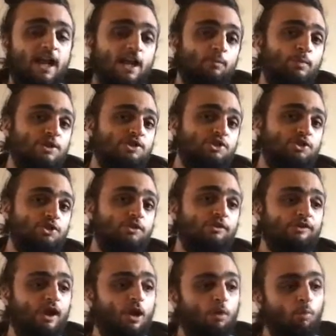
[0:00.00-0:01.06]
in which
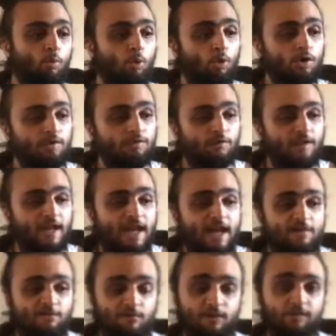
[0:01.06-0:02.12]
students are rewarded for their
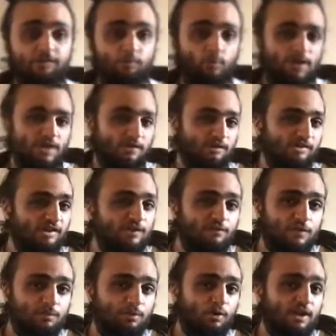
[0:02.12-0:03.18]
efforts with
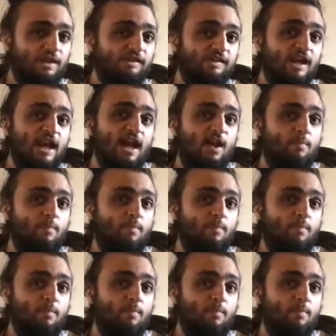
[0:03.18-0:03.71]
Tiffet points,